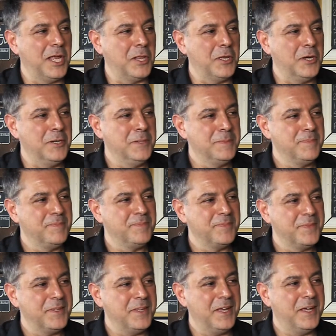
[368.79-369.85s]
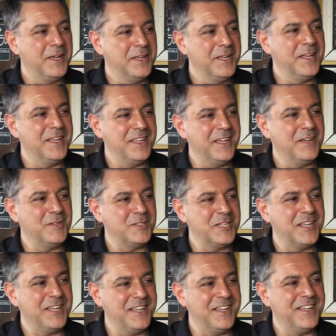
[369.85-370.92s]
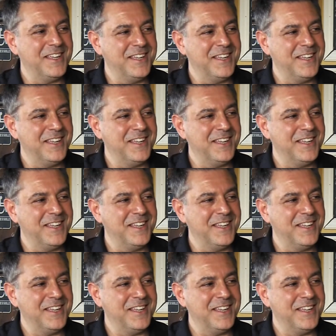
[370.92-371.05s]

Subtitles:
It was okay. Yeah. I mean, the story got